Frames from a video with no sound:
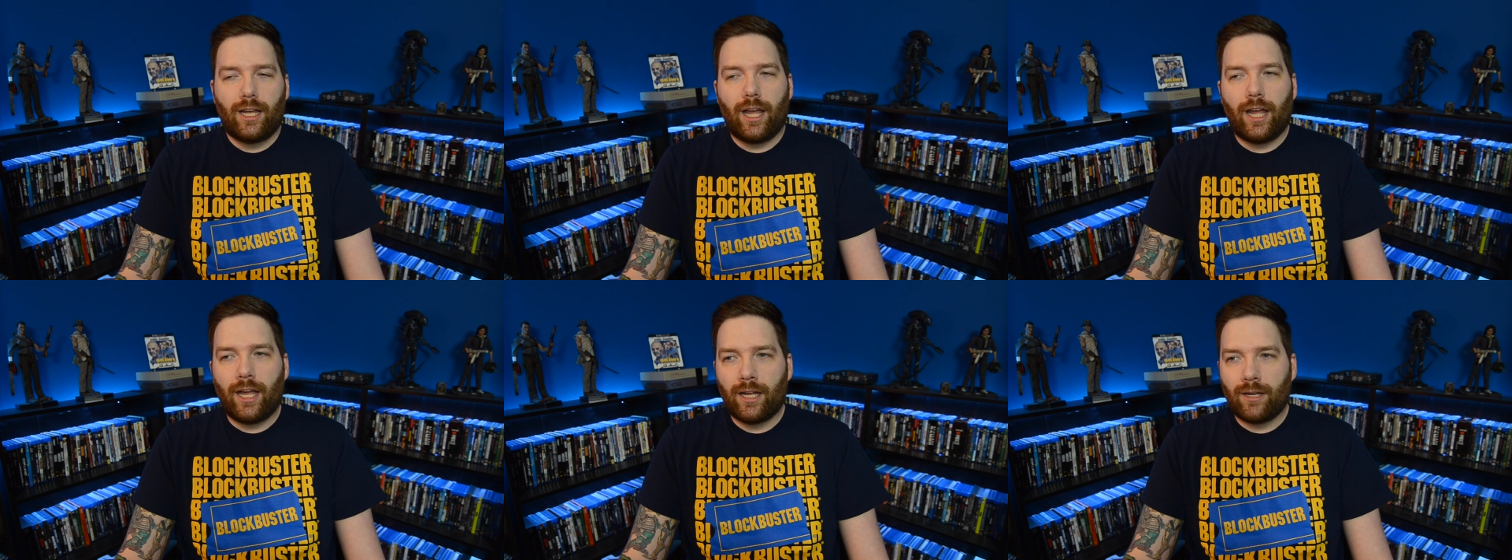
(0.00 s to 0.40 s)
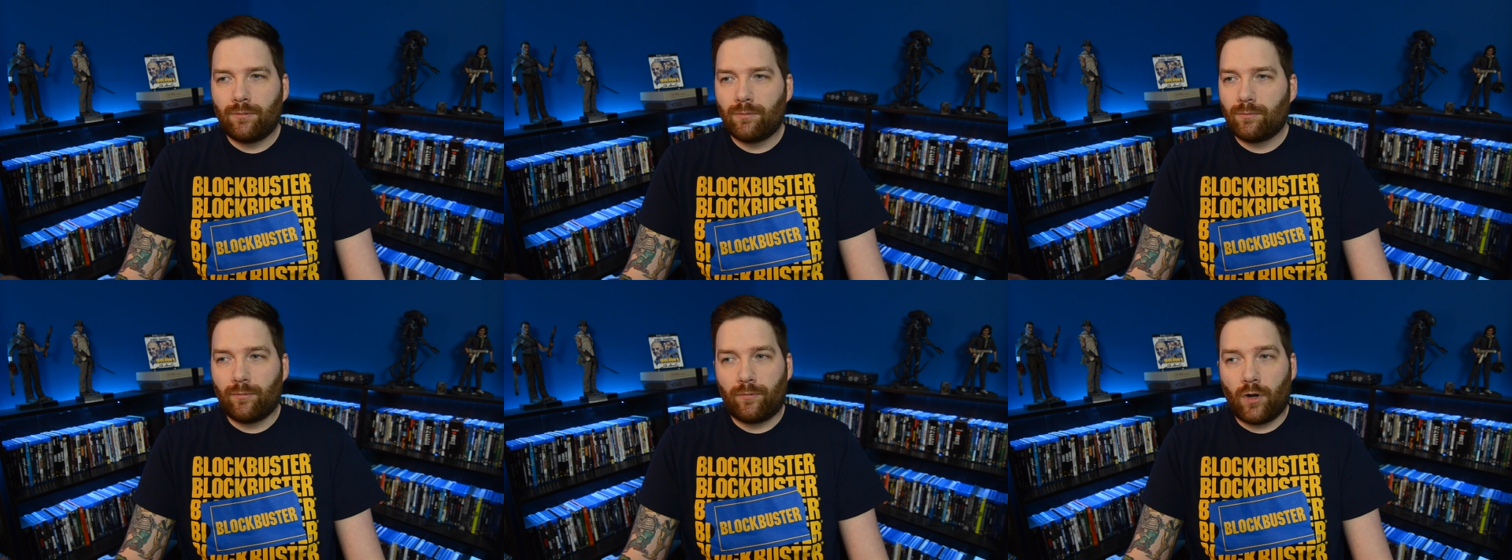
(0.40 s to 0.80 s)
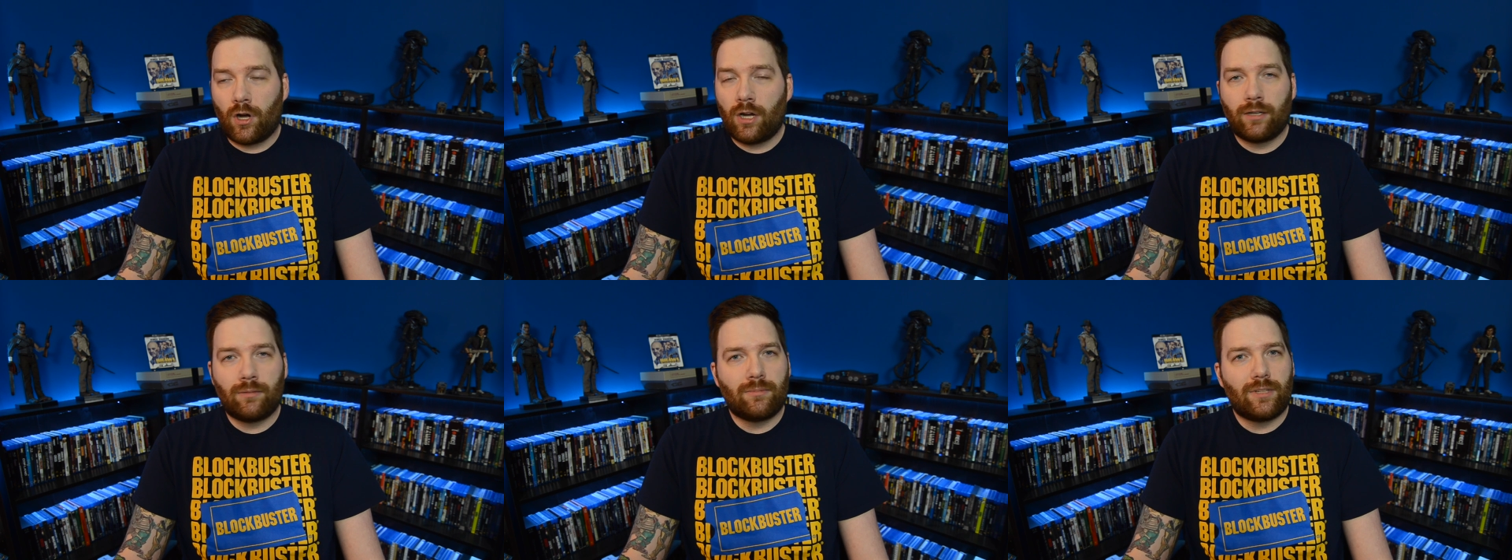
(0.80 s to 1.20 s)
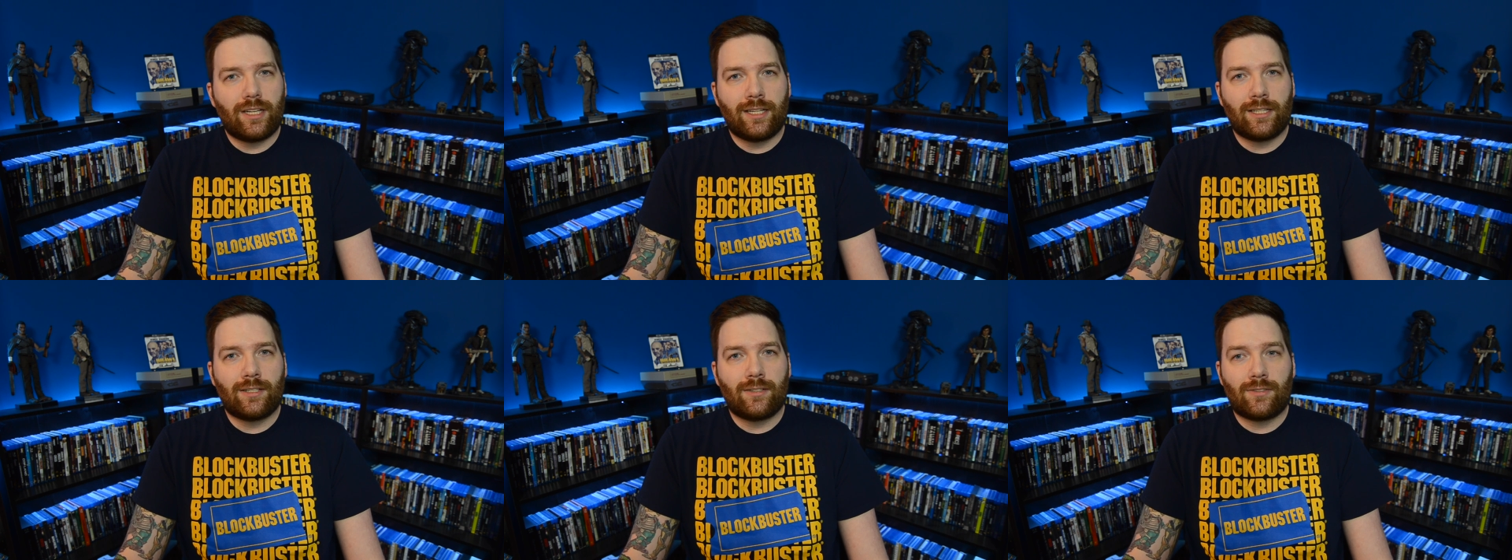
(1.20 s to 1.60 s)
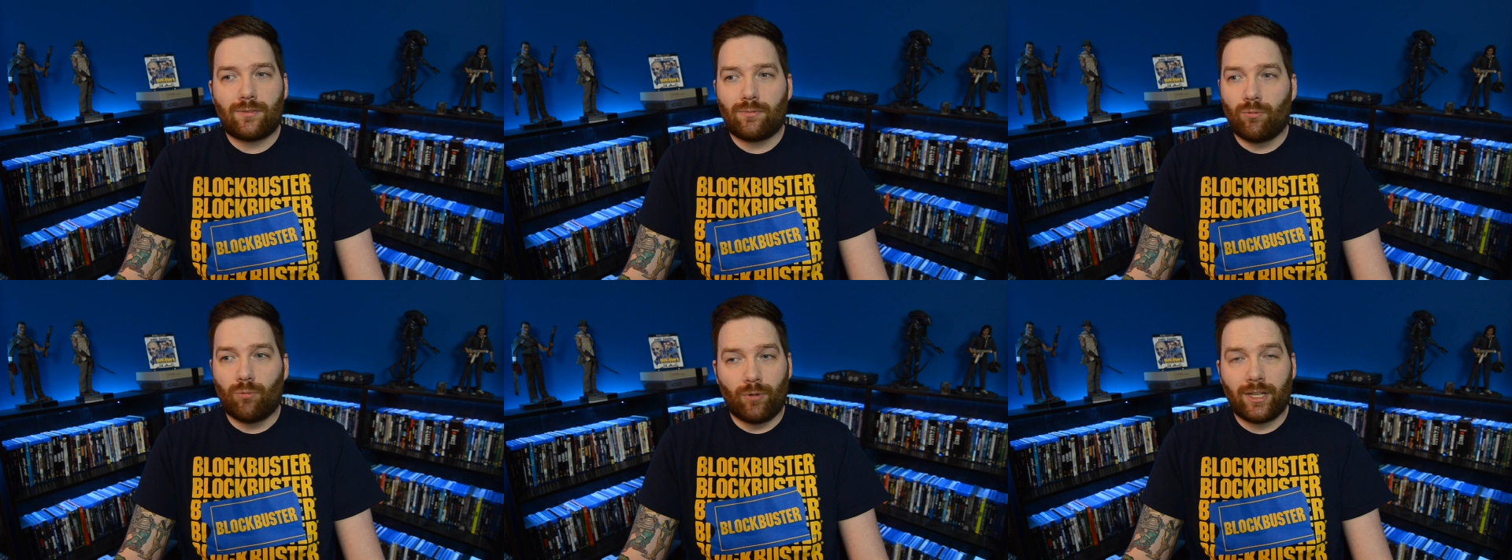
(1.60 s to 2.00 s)
And Vaughn is
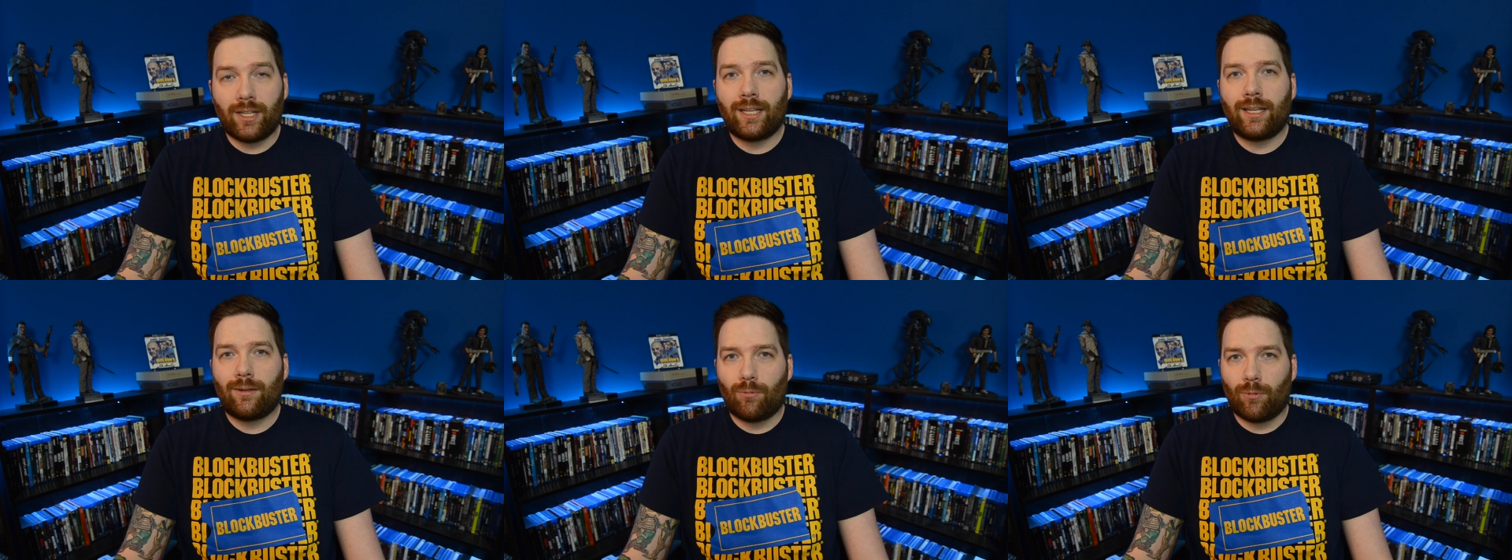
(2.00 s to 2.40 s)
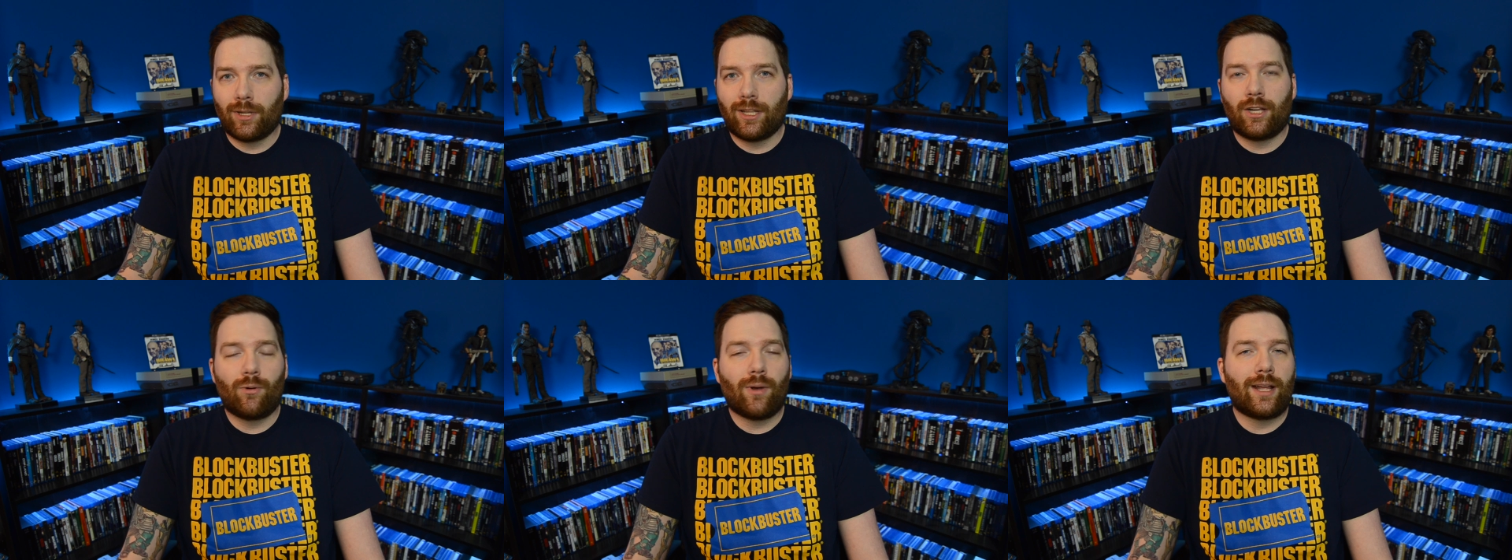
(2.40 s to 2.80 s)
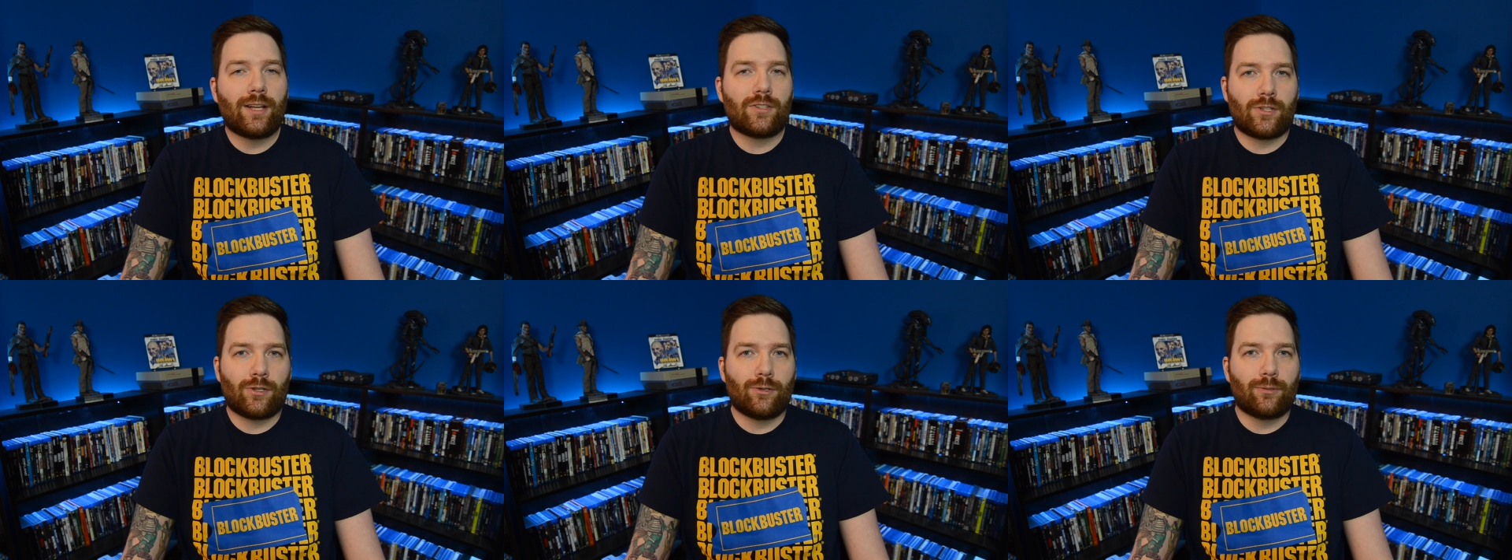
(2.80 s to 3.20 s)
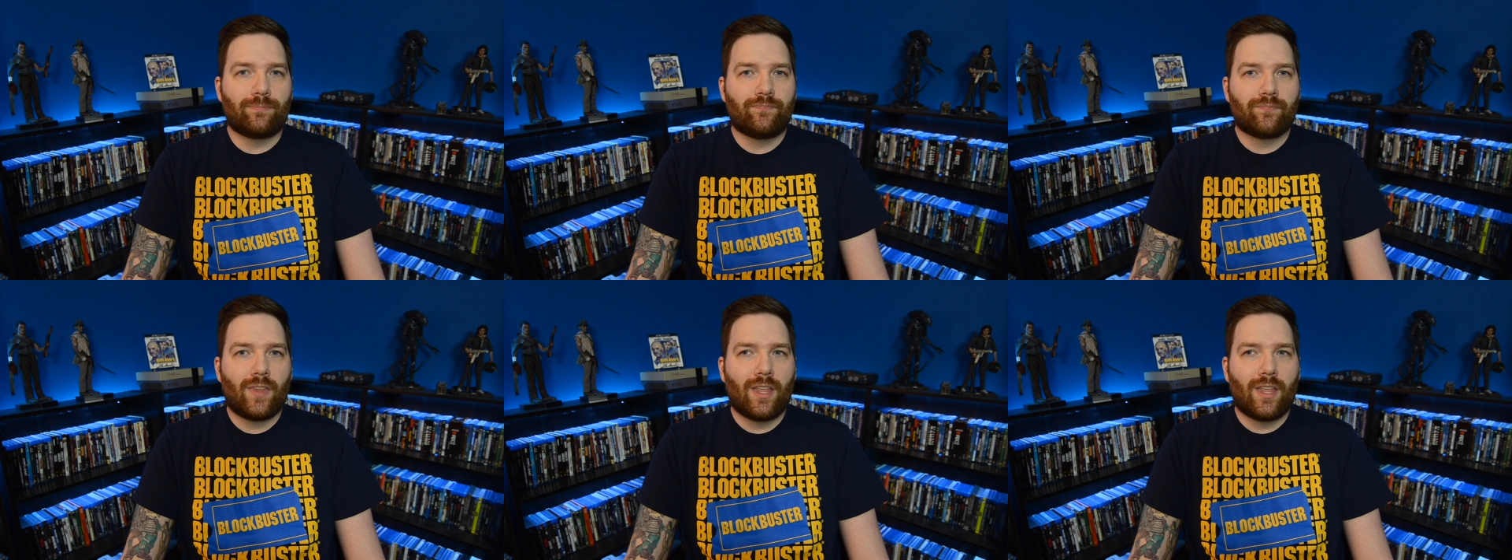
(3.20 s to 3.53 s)
really, really great too